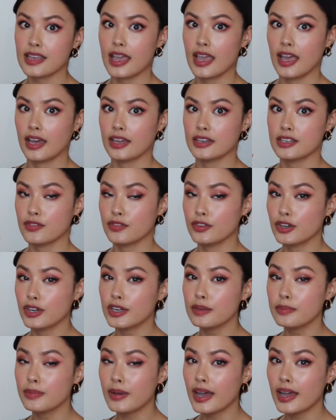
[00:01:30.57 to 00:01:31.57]
And if you're
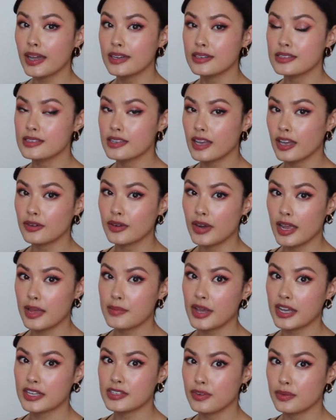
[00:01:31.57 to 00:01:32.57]
gonna buy designer
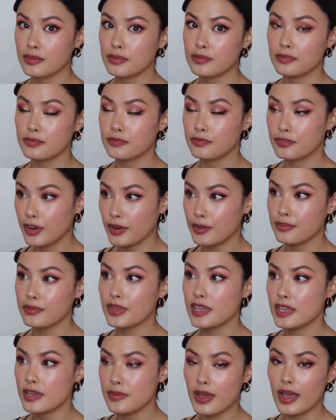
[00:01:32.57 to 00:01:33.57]
handbags from
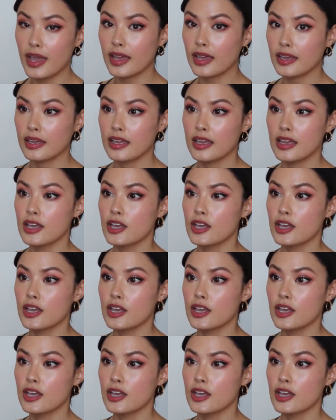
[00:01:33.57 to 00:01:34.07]
eBay,